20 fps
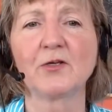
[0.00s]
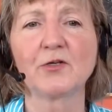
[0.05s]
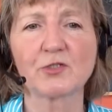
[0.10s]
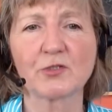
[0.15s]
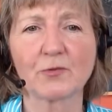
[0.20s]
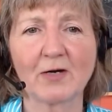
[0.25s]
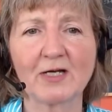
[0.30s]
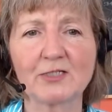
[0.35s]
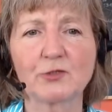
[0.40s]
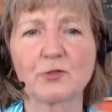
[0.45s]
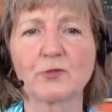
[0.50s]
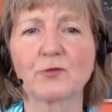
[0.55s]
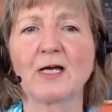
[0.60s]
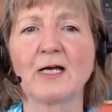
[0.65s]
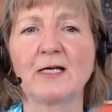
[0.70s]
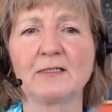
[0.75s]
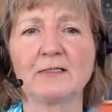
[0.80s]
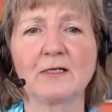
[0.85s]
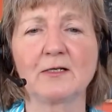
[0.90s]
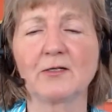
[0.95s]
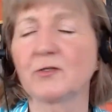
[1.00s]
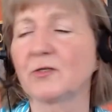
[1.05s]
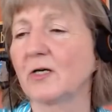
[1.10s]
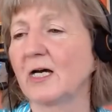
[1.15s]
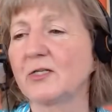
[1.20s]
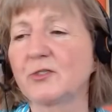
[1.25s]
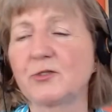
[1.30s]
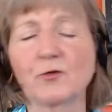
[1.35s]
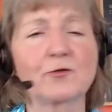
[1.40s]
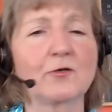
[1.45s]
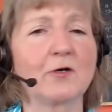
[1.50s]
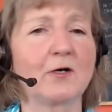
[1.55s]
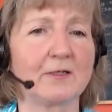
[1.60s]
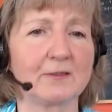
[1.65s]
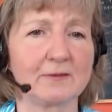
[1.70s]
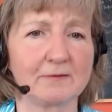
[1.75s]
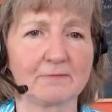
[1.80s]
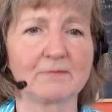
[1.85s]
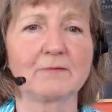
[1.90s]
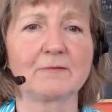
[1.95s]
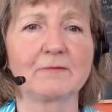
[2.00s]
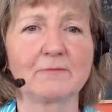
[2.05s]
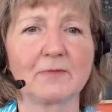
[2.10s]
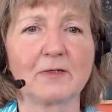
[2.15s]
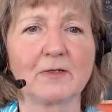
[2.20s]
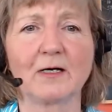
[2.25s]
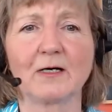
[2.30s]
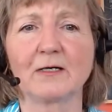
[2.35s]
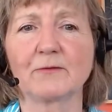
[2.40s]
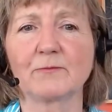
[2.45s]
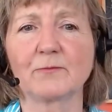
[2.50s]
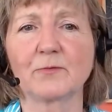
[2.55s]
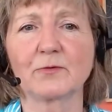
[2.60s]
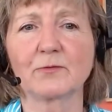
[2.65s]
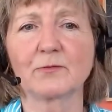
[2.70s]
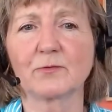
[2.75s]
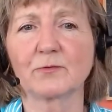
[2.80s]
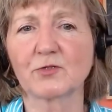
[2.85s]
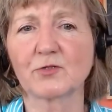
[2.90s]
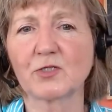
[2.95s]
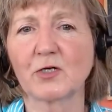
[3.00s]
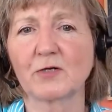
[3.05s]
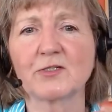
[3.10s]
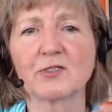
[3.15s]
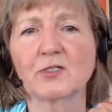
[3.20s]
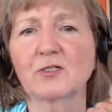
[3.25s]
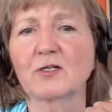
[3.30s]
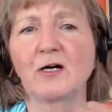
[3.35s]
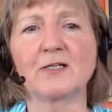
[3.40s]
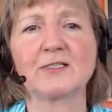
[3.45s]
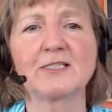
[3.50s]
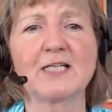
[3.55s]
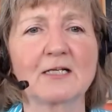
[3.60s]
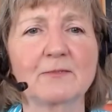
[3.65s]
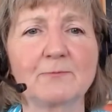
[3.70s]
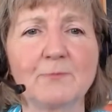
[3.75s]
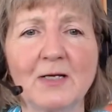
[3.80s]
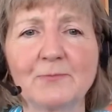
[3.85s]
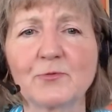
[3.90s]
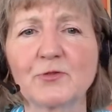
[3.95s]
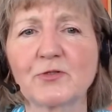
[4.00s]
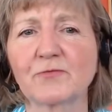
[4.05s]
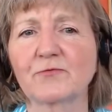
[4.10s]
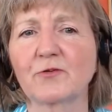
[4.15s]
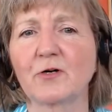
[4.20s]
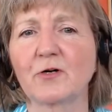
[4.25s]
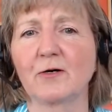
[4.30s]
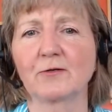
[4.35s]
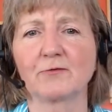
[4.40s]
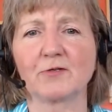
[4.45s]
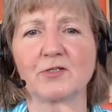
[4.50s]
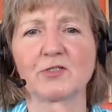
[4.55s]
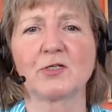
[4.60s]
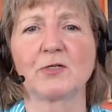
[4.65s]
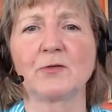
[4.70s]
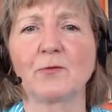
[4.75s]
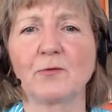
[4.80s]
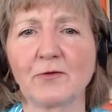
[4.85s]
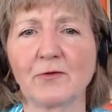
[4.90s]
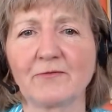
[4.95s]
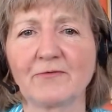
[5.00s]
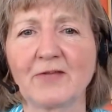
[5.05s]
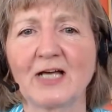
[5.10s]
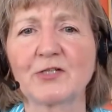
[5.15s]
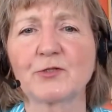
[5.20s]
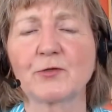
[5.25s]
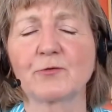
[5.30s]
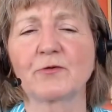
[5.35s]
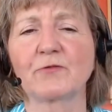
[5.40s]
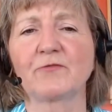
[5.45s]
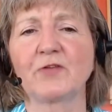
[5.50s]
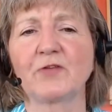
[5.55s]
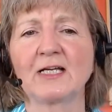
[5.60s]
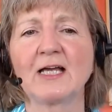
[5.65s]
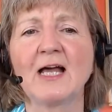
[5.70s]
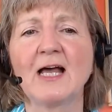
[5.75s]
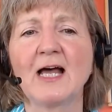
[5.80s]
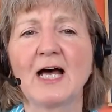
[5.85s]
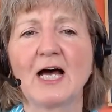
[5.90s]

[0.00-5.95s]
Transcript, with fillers: So I took, and I took on uh, starting to contact members of Congress and all of that sort of thing.